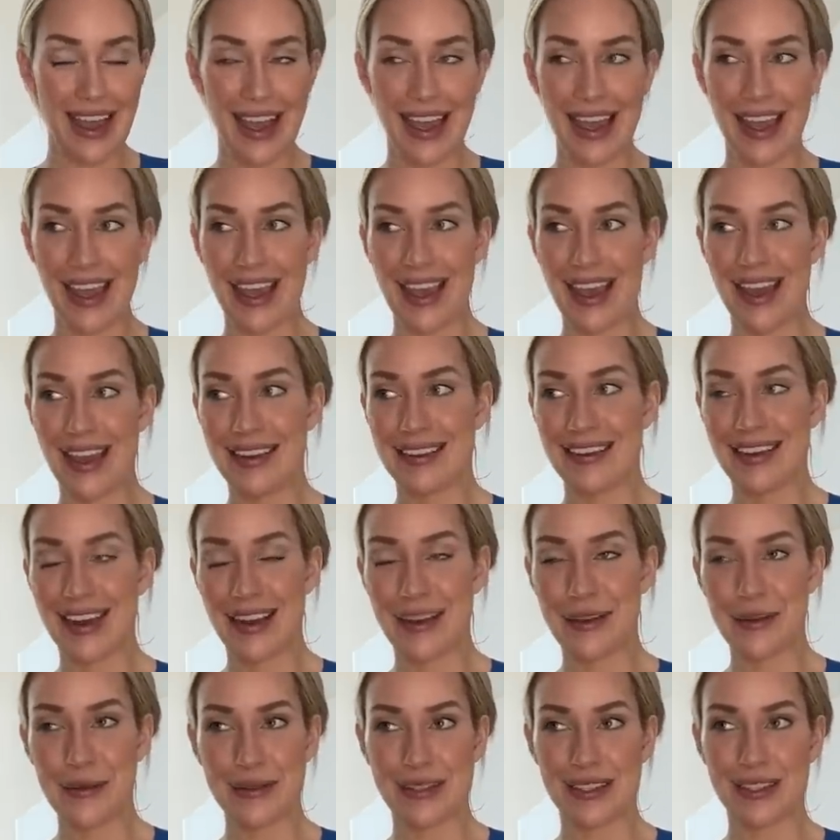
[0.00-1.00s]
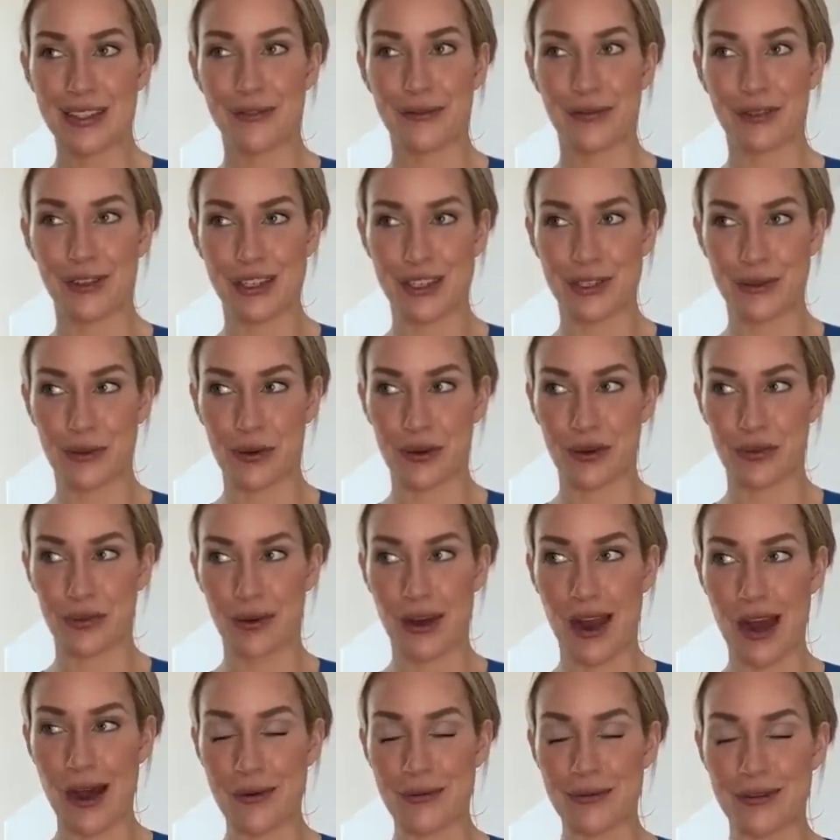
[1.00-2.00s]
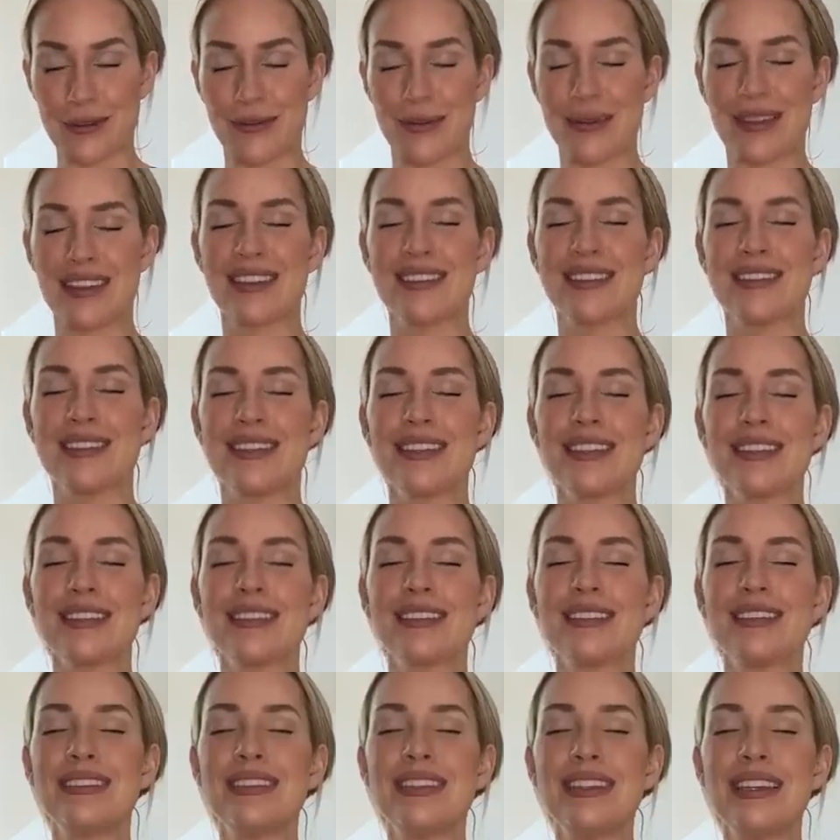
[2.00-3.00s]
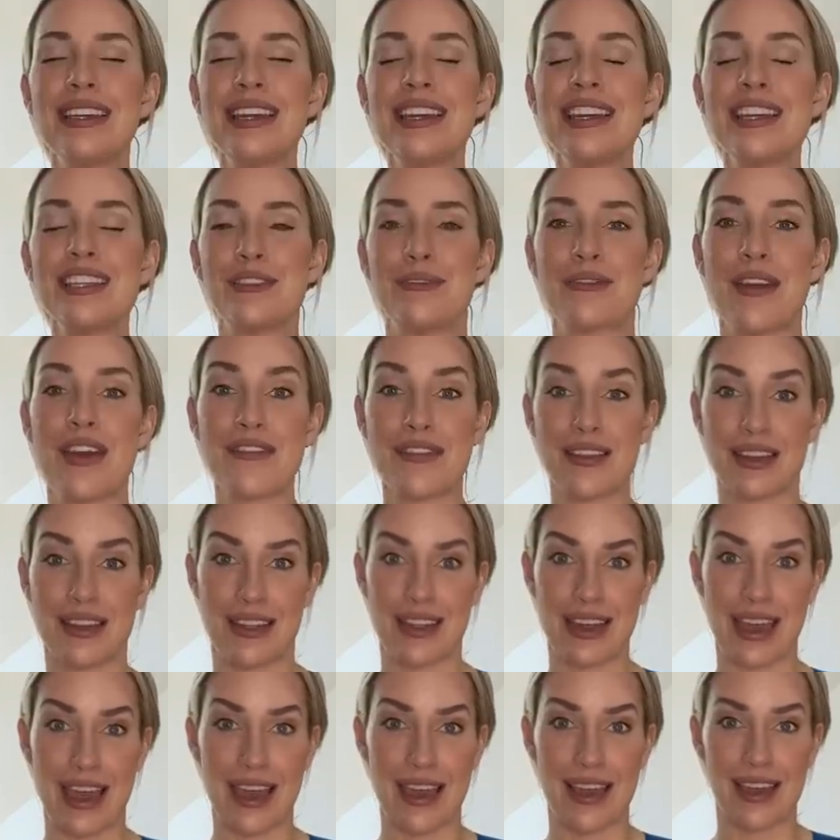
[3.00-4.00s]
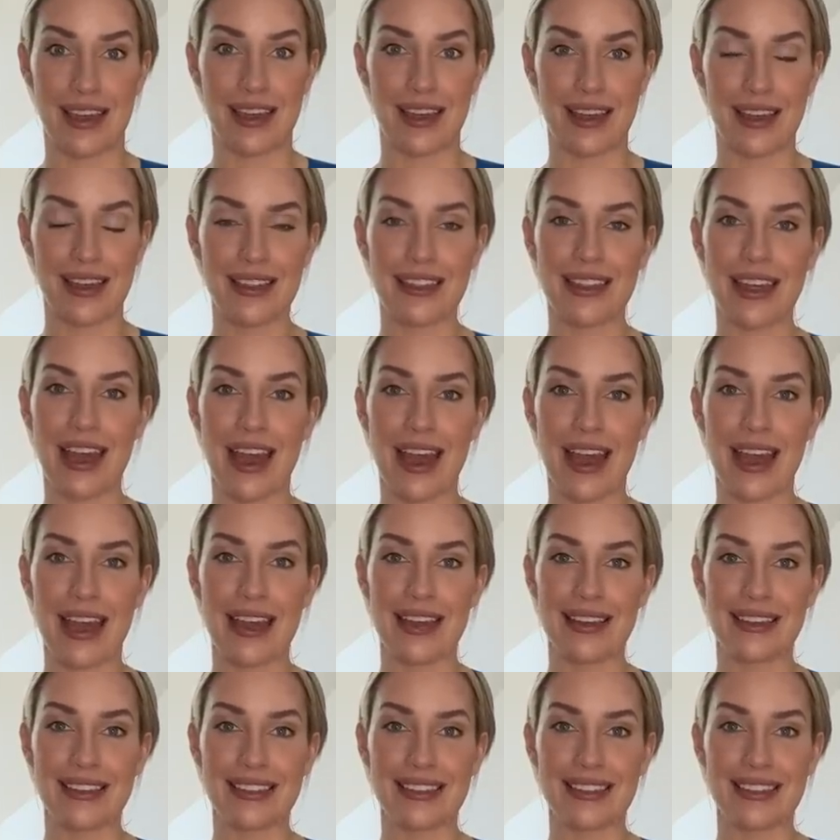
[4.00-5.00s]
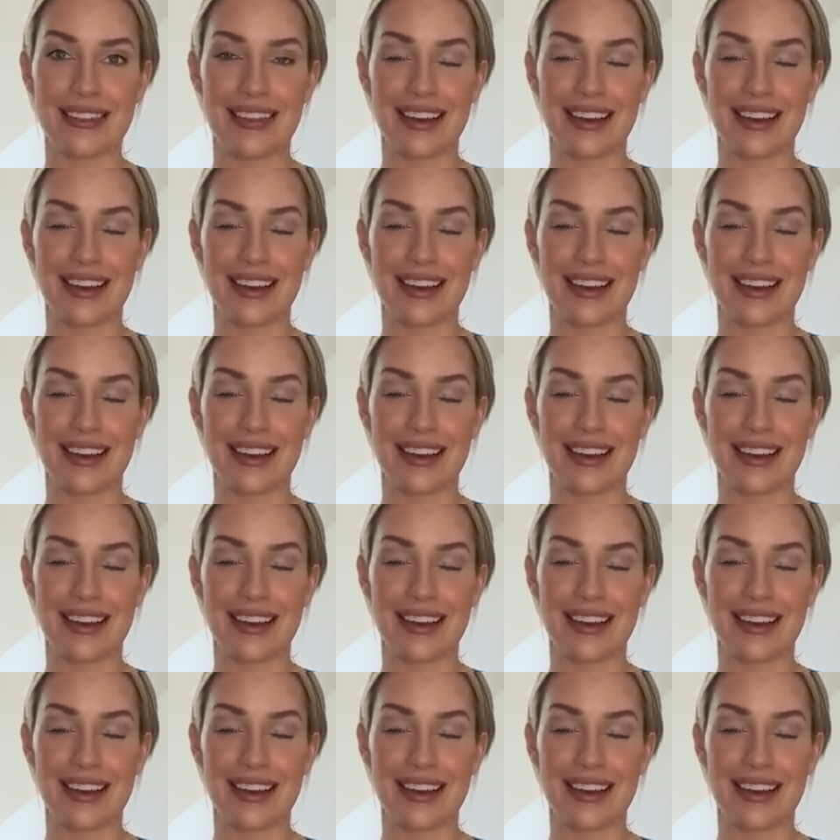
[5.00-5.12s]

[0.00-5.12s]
And I know this is first world problems, but this is the least favorite thing that,